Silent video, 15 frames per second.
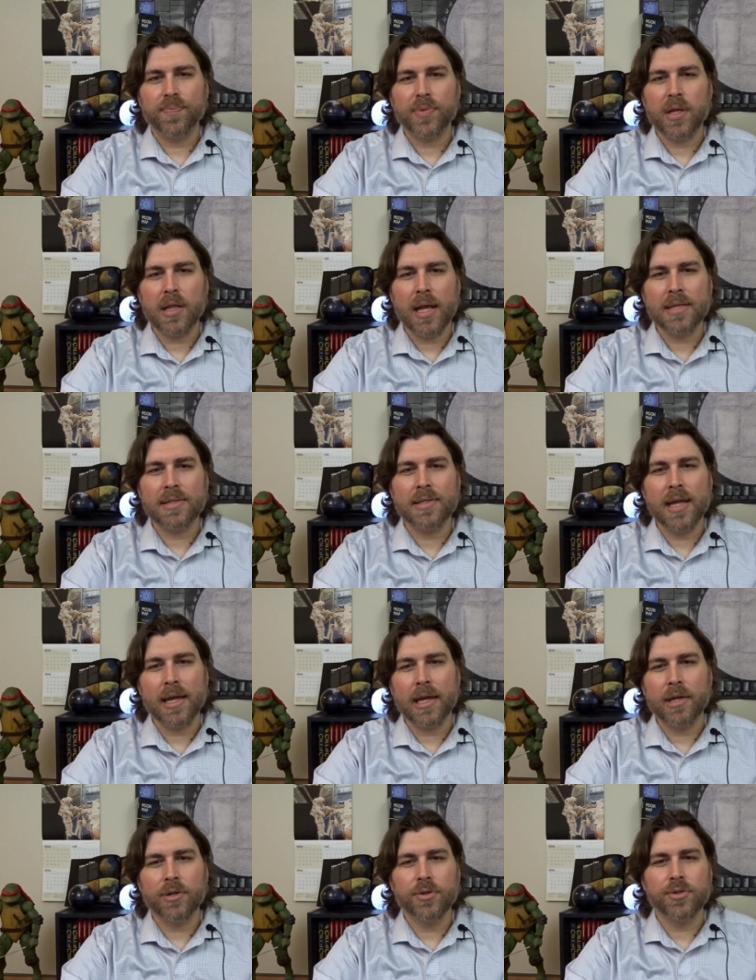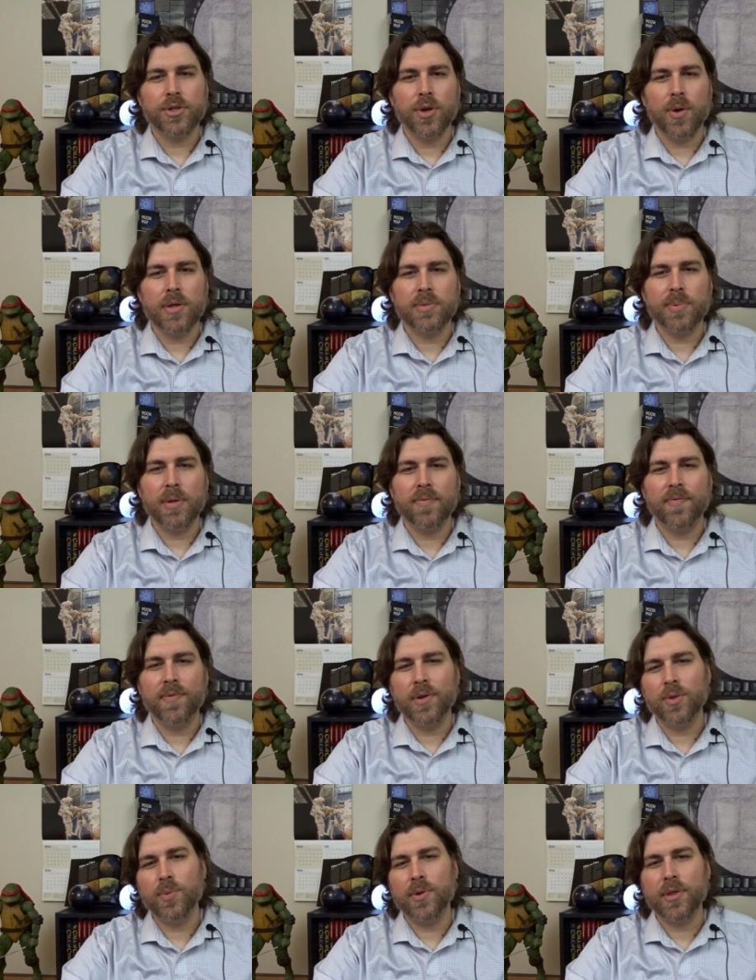The last decade or so has been
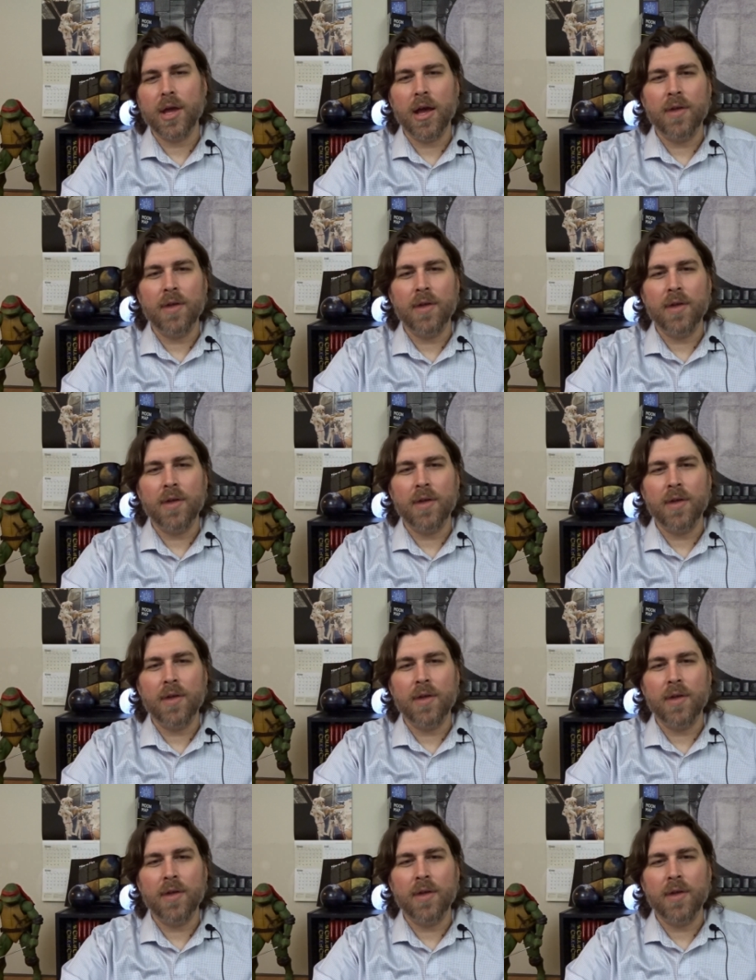filled with